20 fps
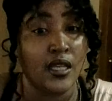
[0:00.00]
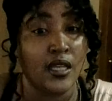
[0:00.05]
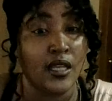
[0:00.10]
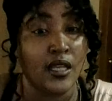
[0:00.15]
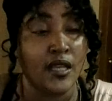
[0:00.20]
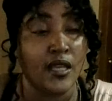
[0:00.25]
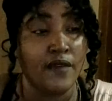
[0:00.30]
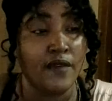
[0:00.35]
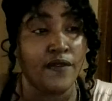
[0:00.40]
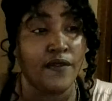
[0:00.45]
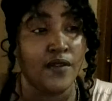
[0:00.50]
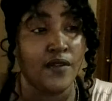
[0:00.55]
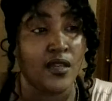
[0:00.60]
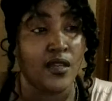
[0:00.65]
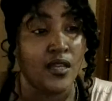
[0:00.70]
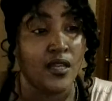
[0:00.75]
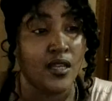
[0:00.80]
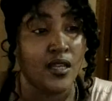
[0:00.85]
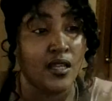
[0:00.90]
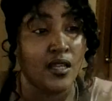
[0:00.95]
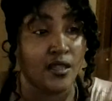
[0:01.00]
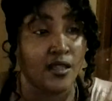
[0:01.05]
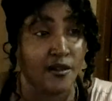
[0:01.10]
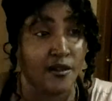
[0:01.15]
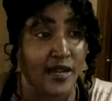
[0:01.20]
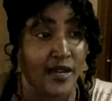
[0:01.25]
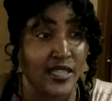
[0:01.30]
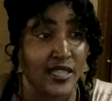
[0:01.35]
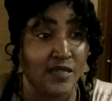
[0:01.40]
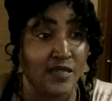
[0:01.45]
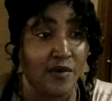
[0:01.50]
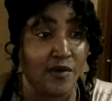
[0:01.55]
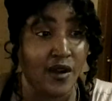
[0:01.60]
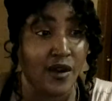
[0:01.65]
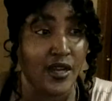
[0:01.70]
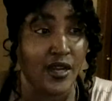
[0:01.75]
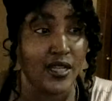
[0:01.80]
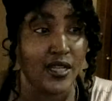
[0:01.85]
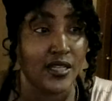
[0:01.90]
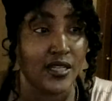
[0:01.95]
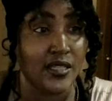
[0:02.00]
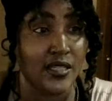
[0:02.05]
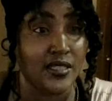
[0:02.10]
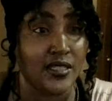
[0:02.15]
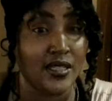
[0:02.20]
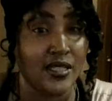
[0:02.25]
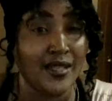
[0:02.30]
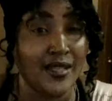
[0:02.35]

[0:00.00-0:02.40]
If the crazy part is,